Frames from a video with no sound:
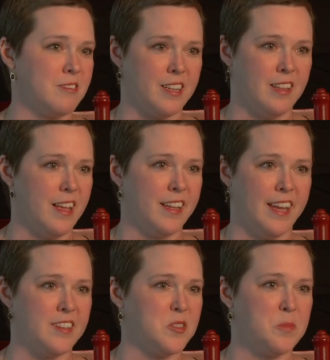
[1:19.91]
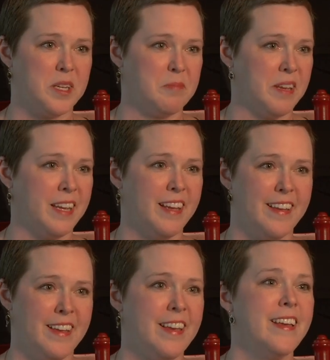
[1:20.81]
was going to let cancer beat me.
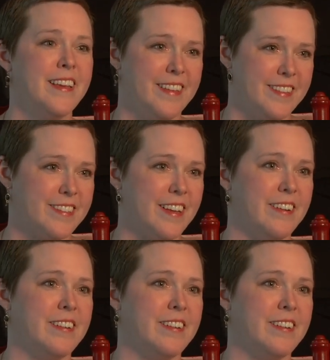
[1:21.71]
So